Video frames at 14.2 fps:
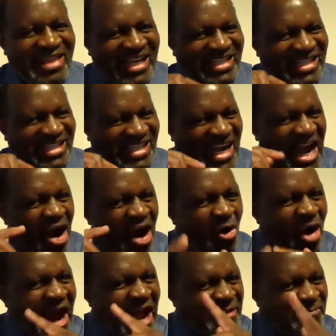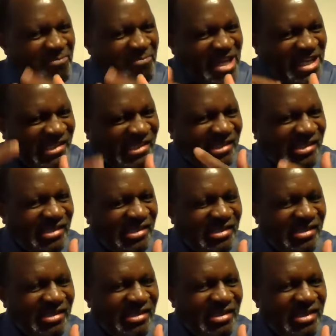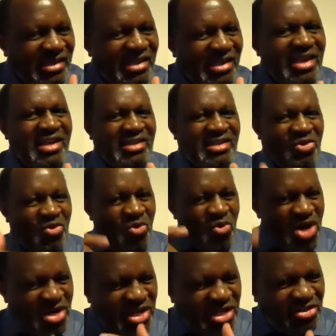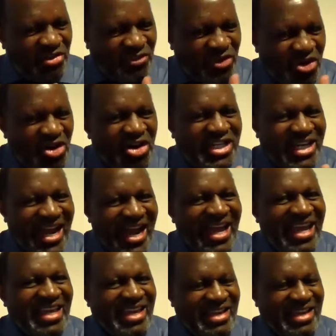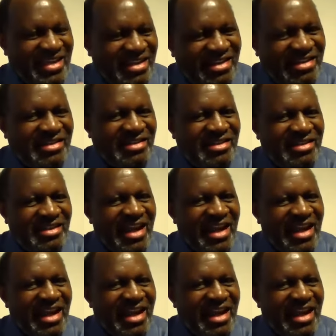That is how I mix the word of God I hear